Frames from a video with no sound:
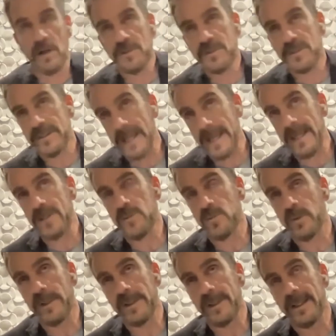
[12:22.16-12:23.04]
stage
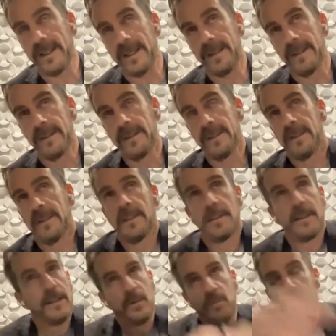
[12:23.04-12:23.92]
with a
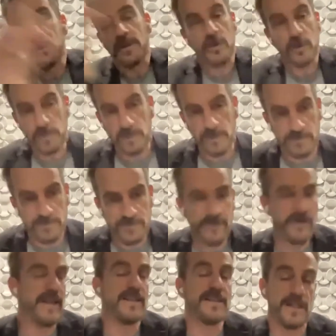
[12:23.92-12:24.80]
with a group of
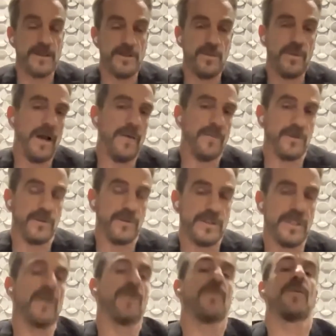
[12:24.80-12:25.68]
friends, and you have to
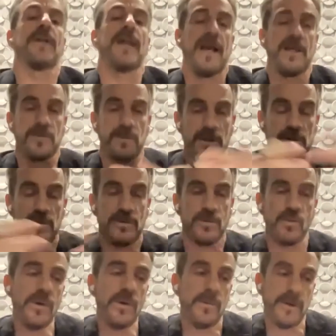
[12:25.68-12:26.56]
synchronize what you're
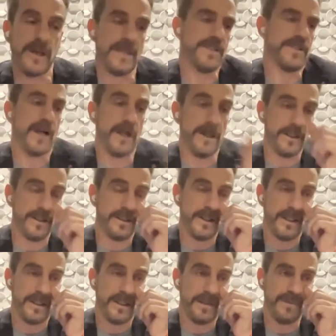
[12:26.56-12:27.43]
doing. But as an
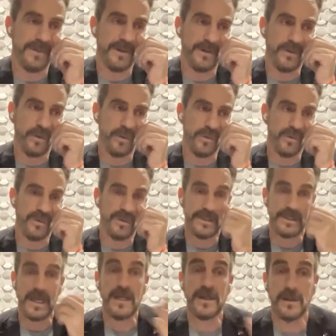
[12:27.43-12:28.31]
architect, even though you
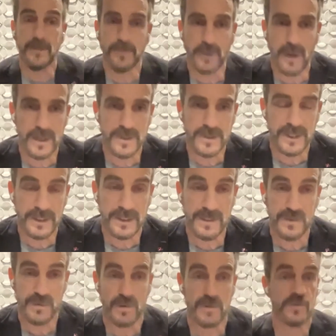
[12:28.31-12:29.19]
design a project,
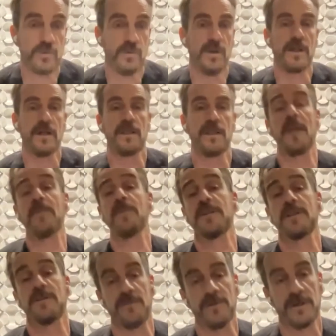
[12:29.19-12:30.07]
it's also a
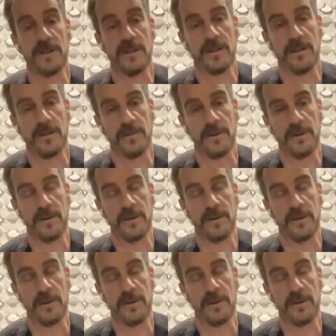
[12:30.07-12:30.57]
collaborative uh,